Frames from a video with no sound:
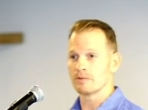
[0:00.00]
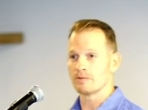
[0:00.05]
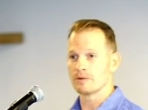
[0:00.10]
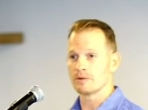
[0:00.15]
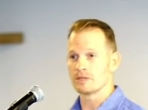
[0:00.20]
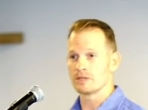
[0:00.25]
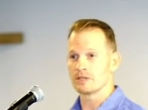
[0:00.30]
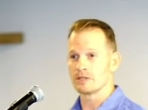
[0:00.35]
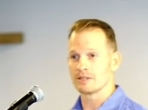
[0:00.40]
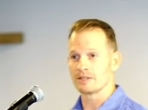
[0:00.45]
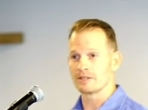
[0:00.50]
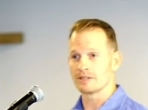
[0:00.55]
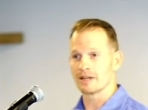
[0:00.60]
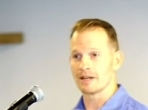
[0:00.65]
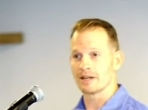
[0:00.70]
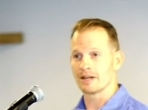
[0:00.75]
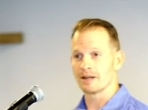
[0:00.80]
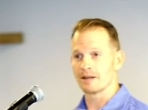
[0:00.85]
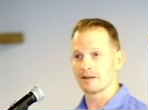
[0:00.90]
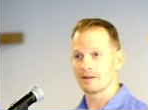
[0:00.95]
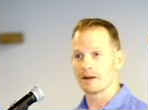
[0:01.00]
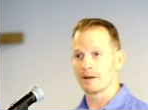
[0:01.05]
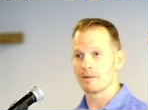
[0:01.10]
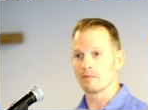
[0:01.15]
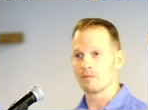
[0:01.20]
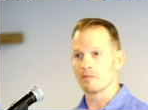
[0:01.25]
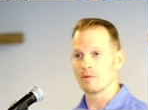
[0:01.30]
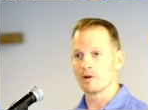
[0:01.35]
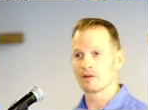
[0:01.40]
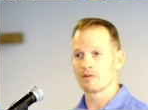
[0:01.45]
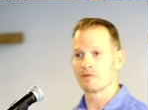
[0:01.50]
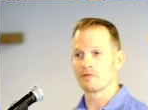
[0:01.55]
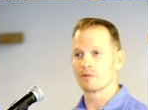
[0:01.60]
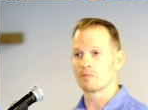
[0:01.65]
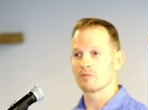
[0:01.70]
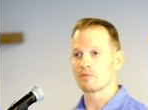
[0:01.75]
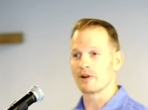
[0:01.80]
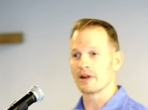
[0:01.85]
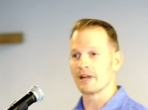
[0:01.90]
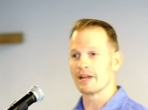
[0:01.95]
which is uh, a wonderful
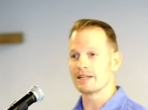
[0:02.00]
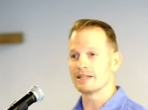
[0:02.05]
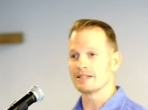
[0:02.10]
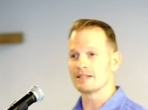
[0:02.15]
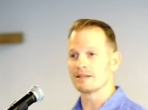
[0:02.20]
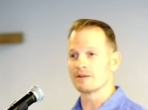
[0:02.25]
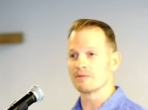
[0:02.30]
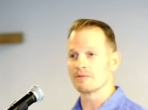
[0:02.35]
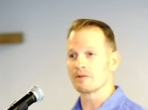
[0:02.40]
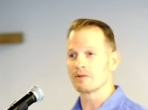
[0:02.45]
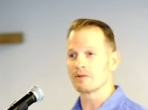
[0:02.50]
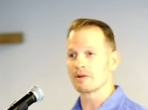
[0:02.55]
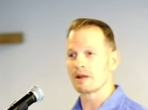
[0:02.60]
praise that we were